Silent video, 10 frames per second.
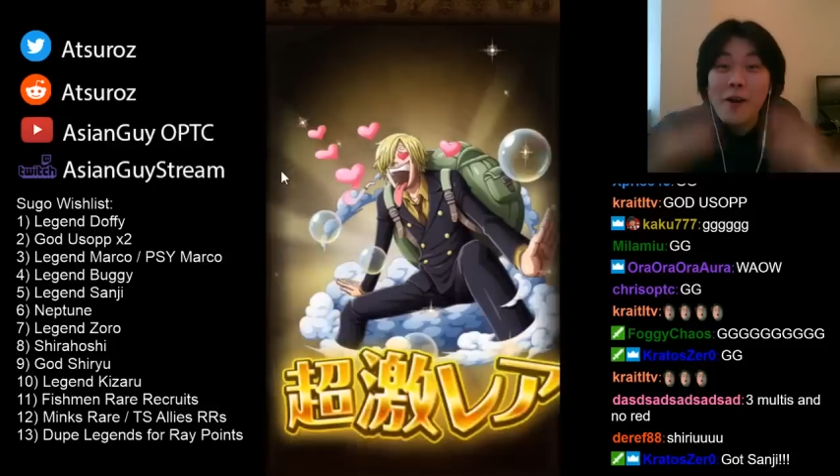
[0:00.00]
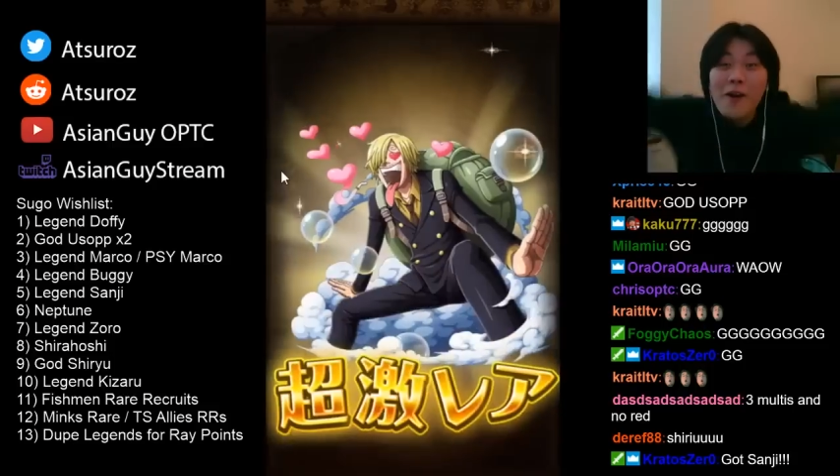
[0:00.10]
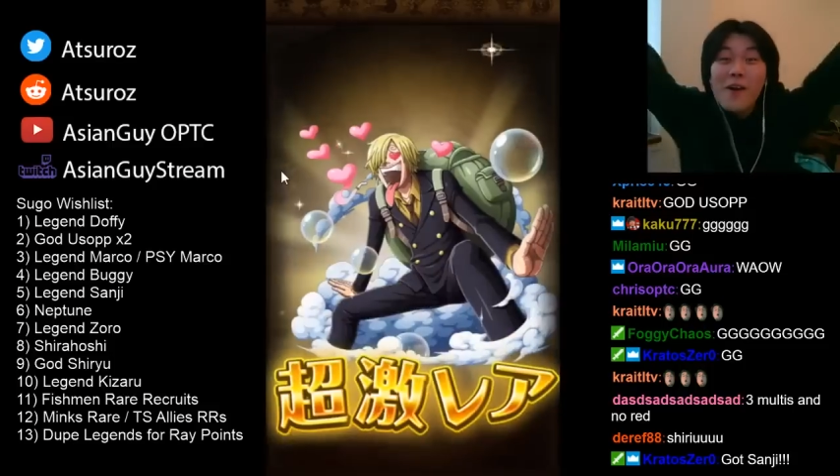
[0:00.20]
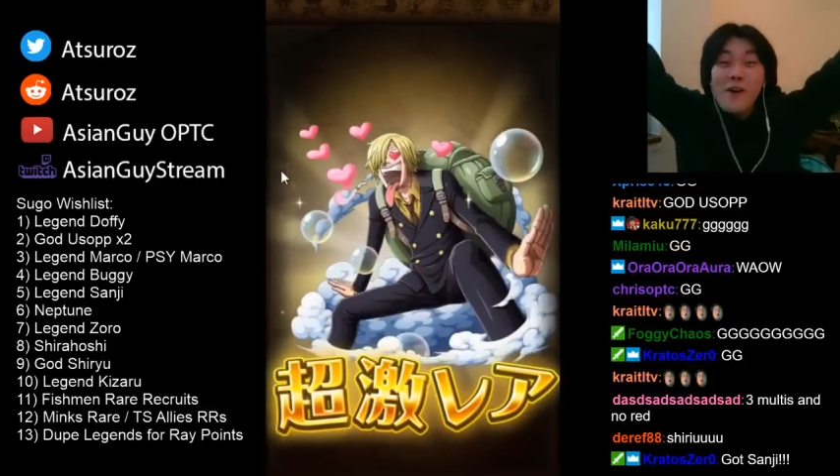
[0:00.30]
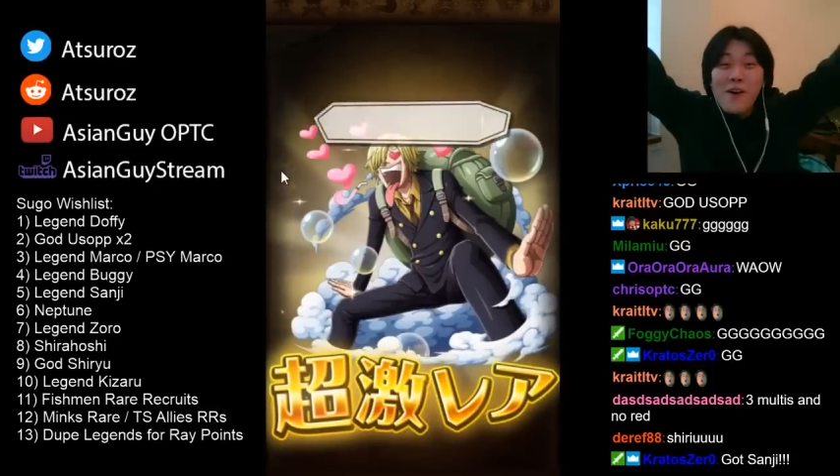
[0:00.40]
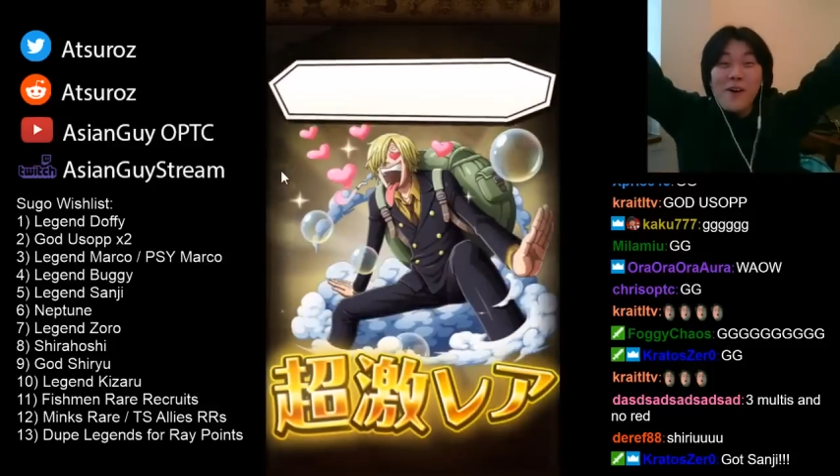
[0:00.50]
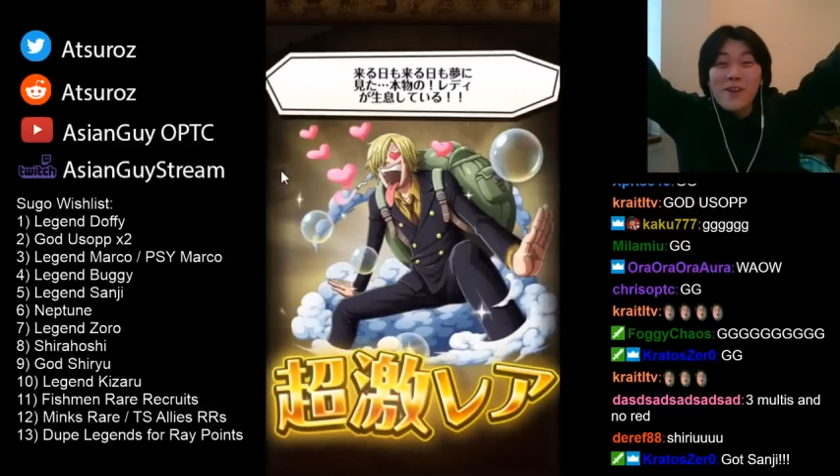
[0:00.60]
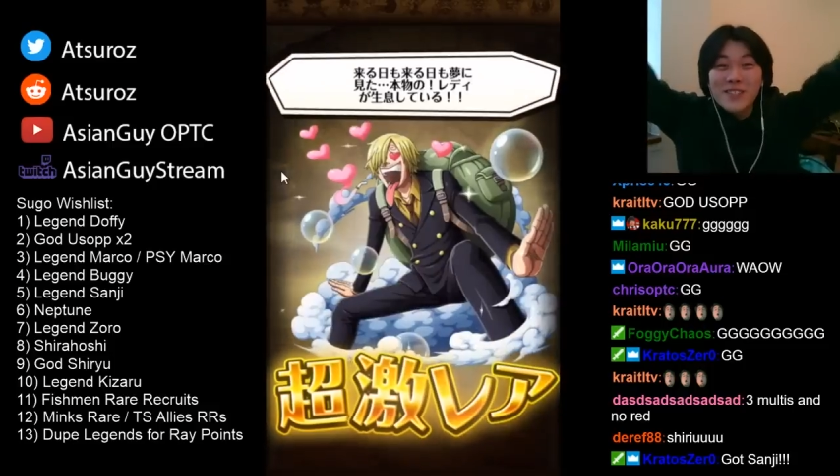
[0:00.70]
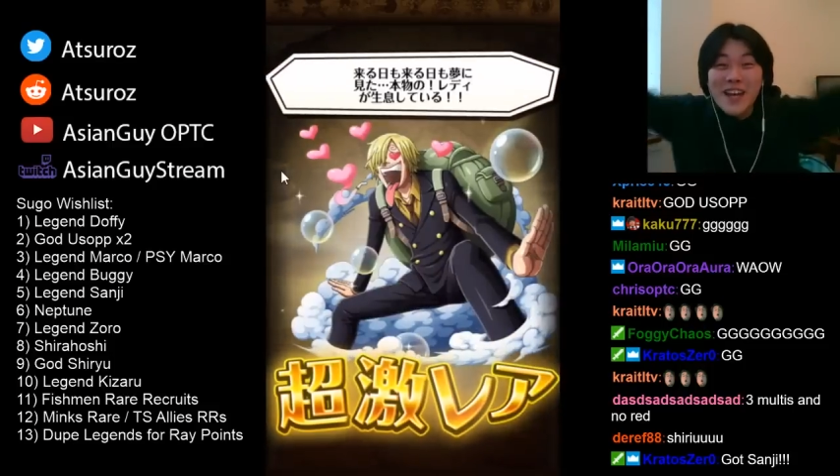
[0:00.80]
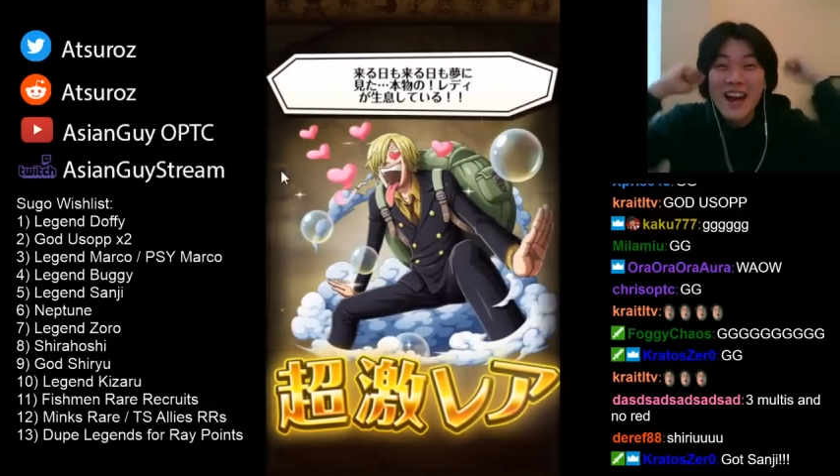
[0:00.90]

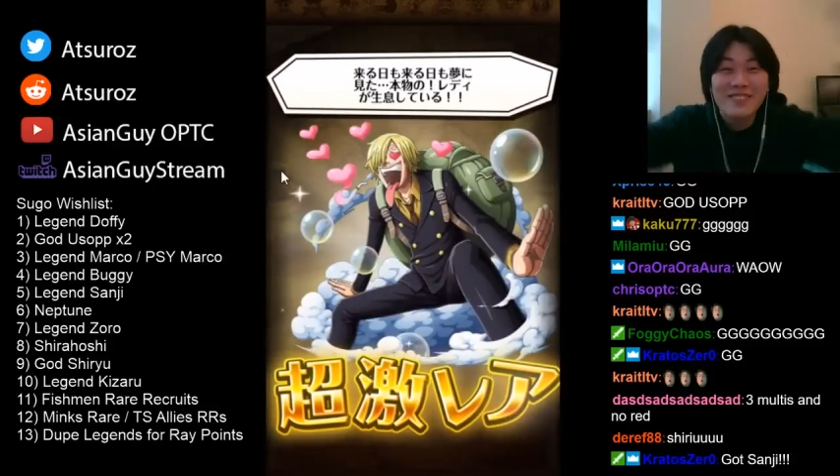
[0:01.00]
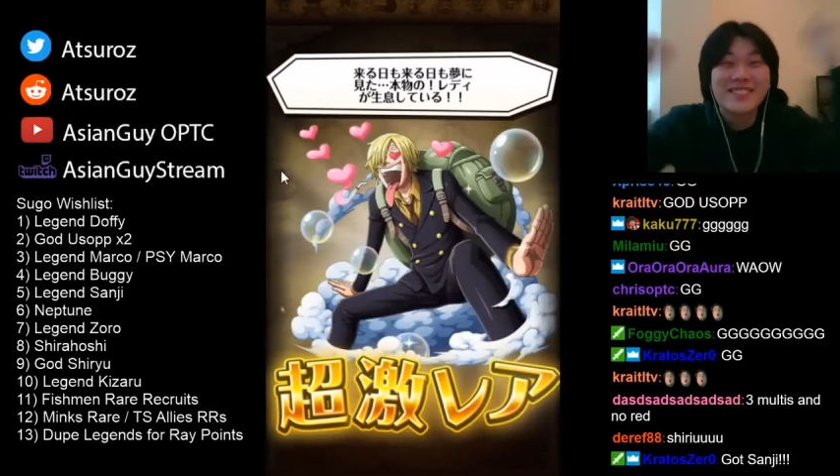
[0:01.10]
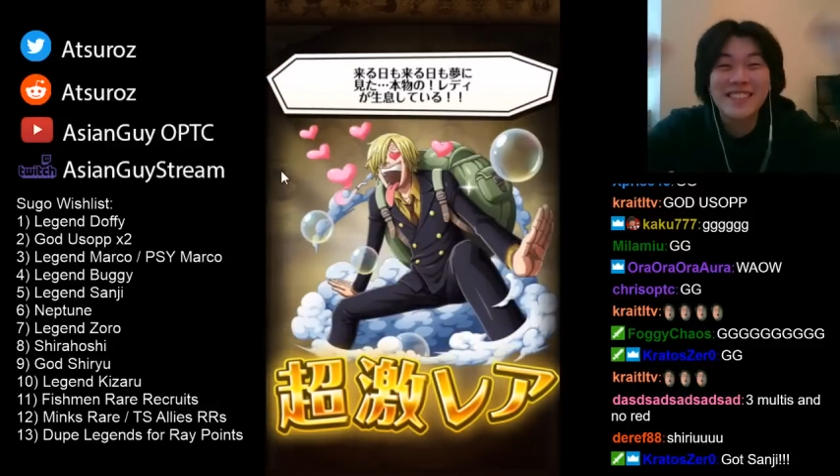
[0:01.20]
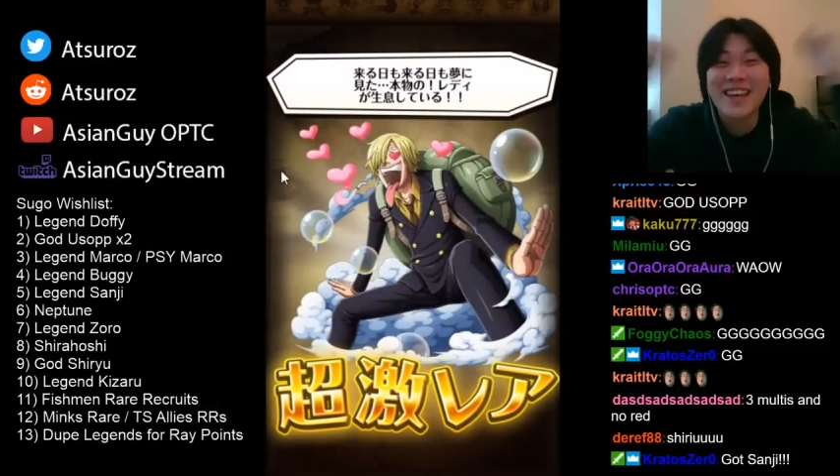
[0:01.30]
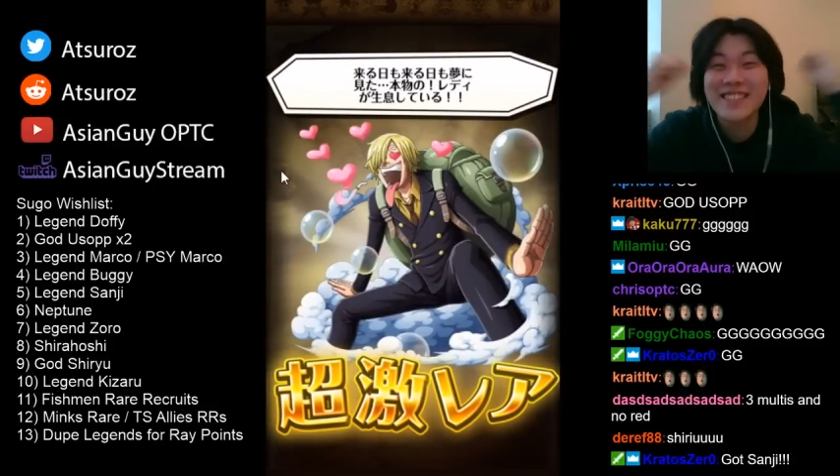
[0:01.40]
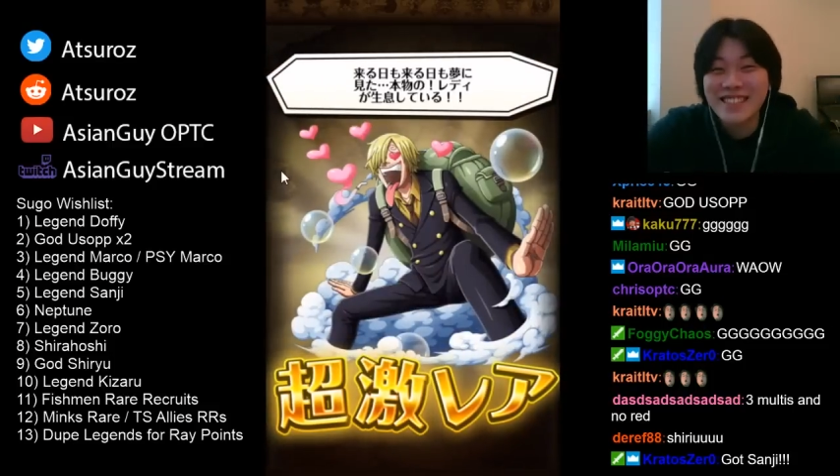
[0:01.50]
Oh, time skip